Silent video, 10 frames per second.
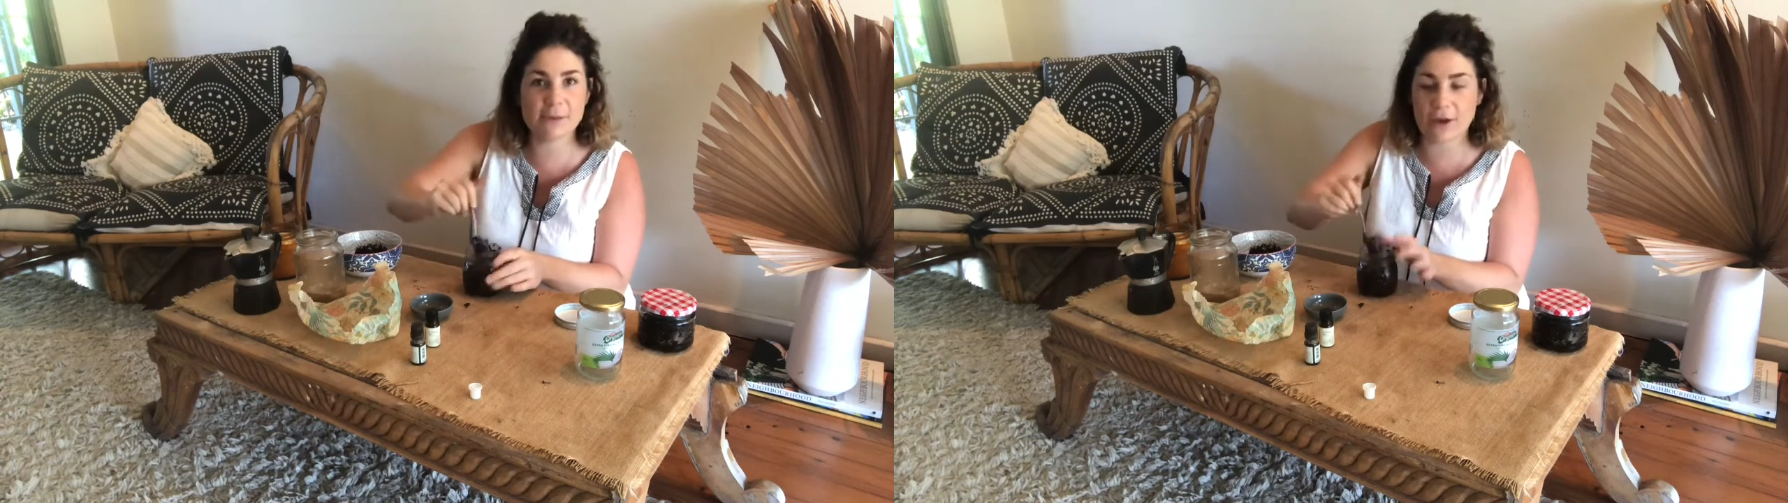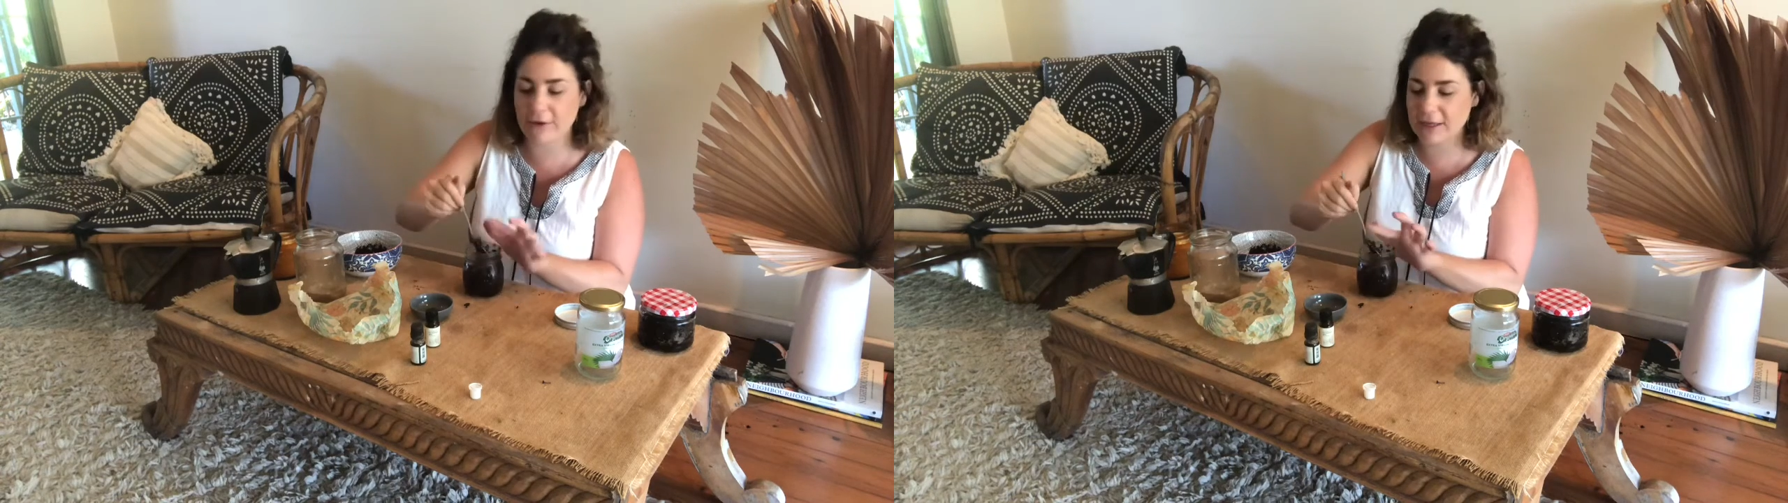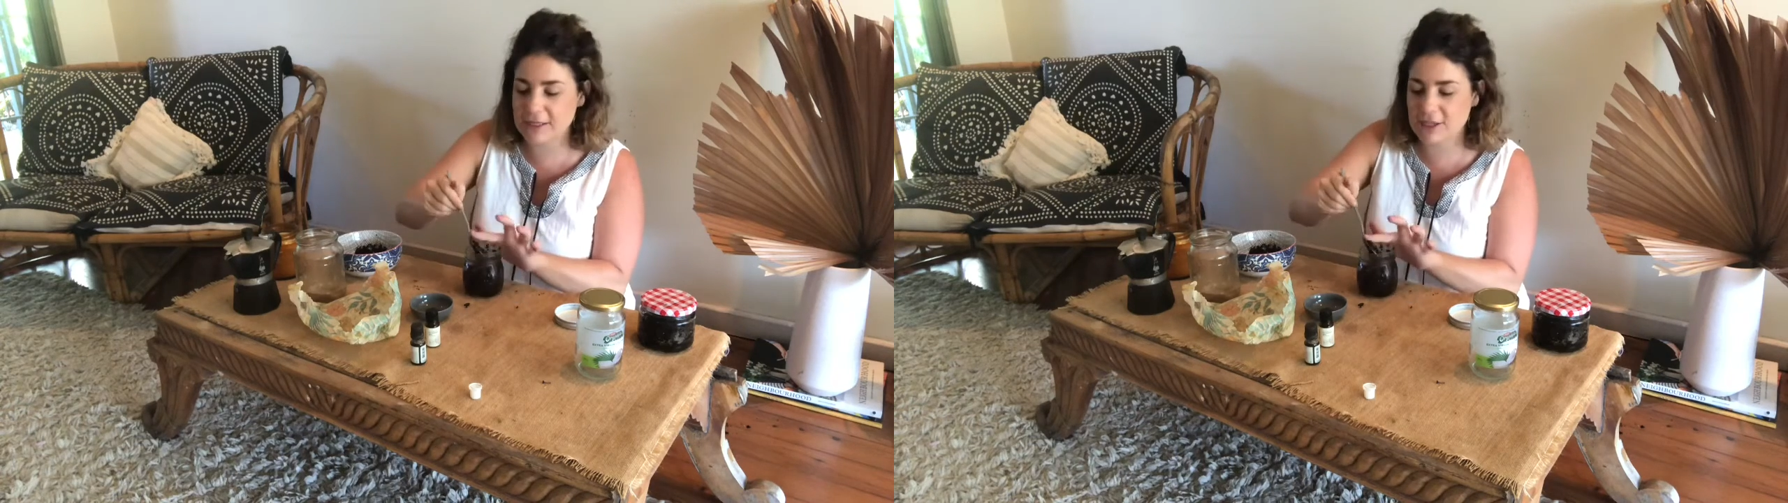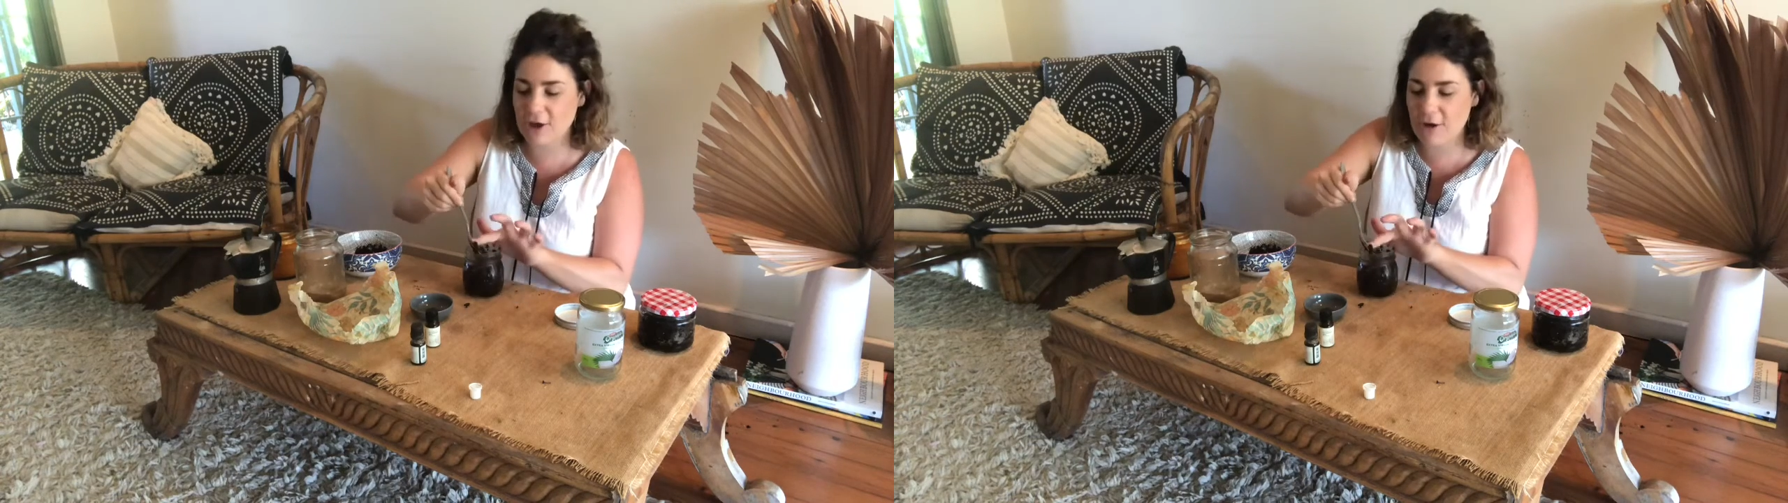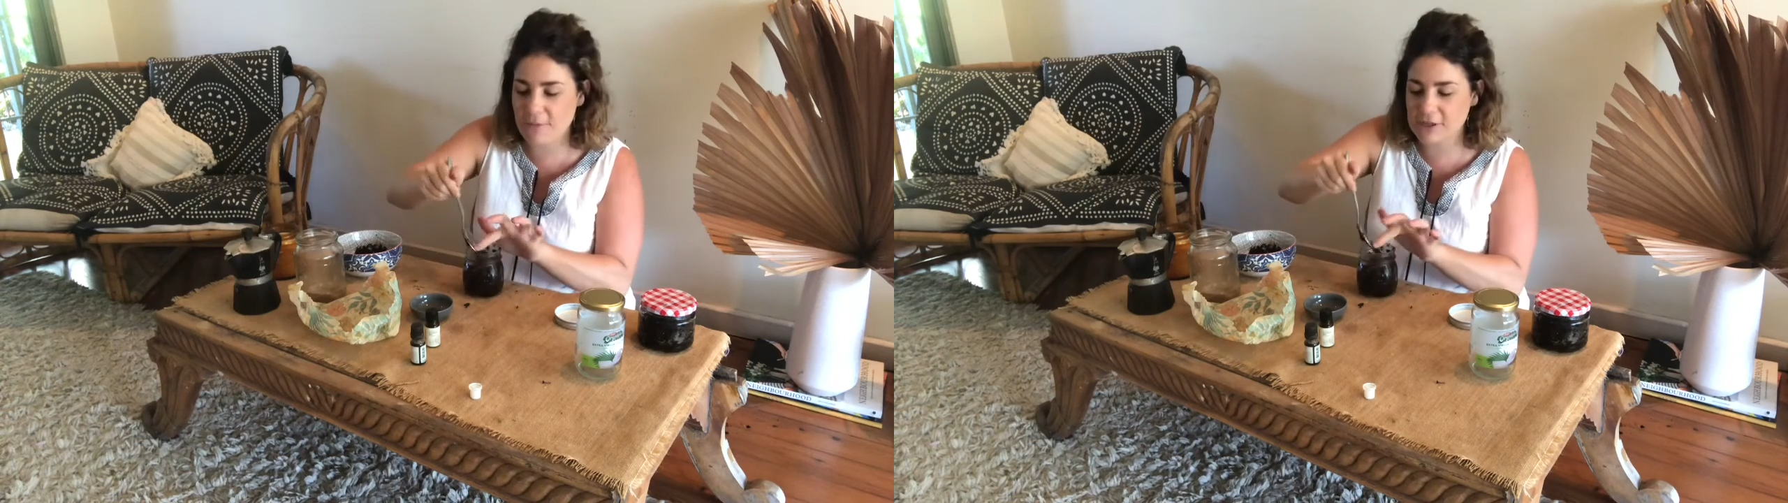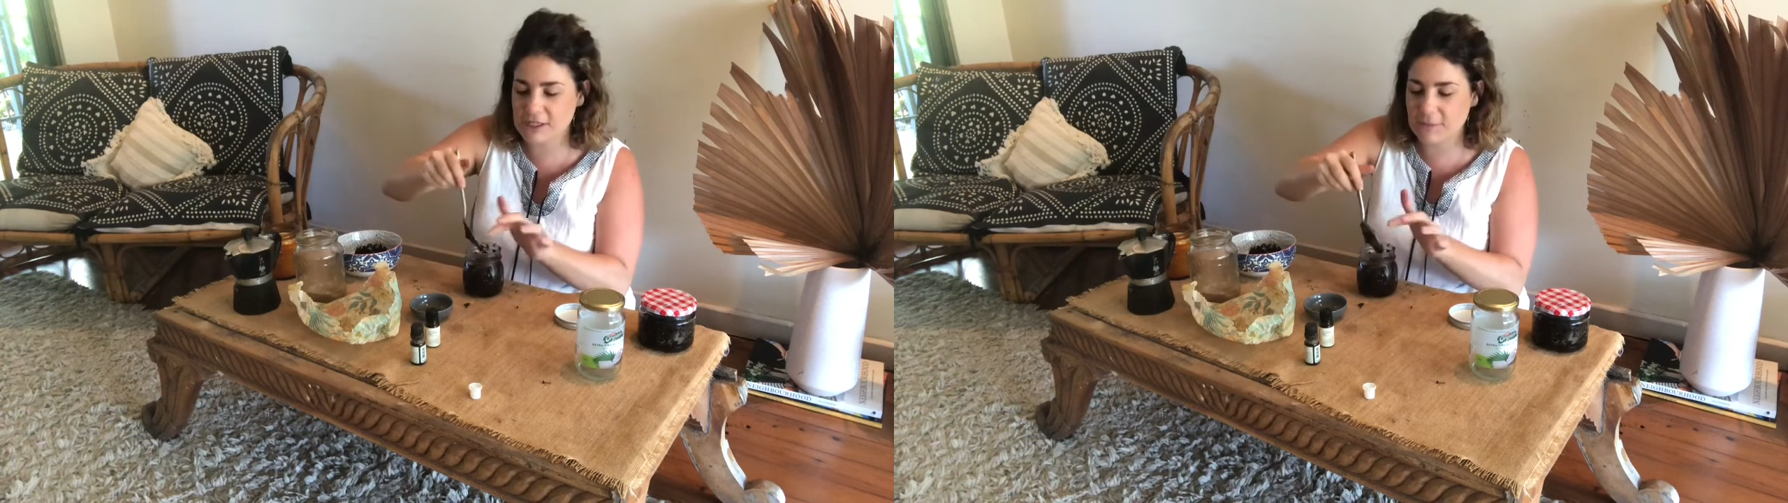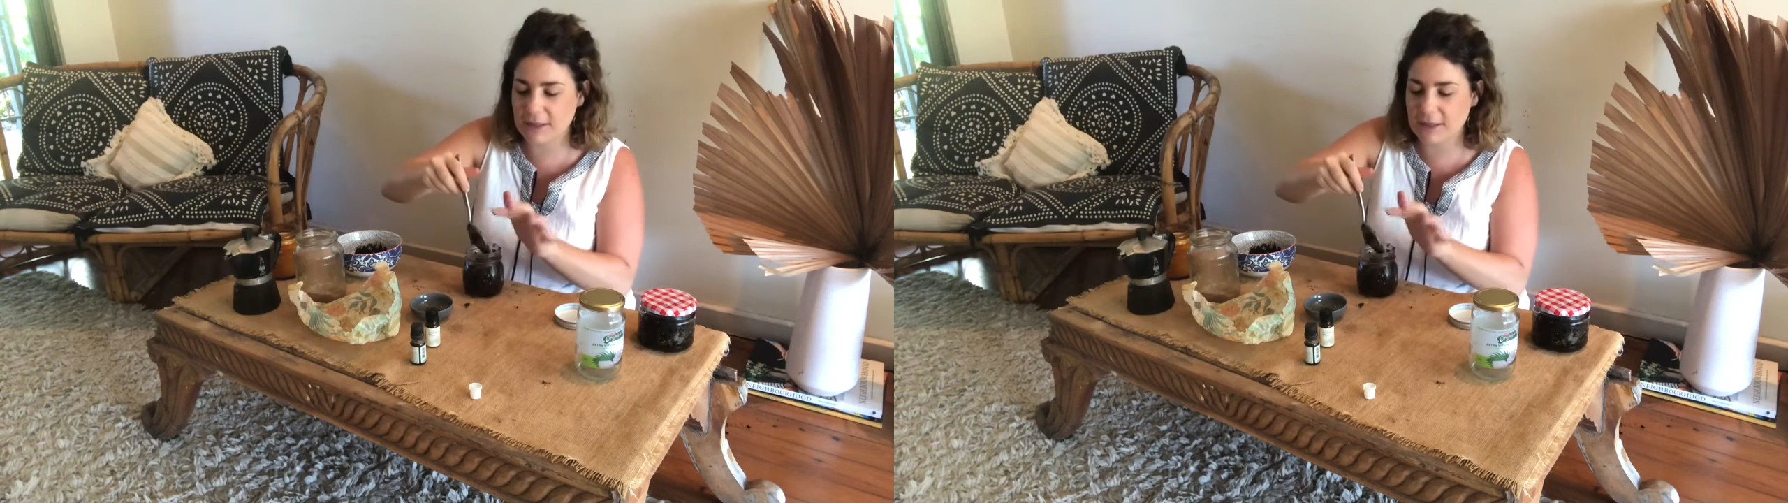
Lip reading: be going into the compost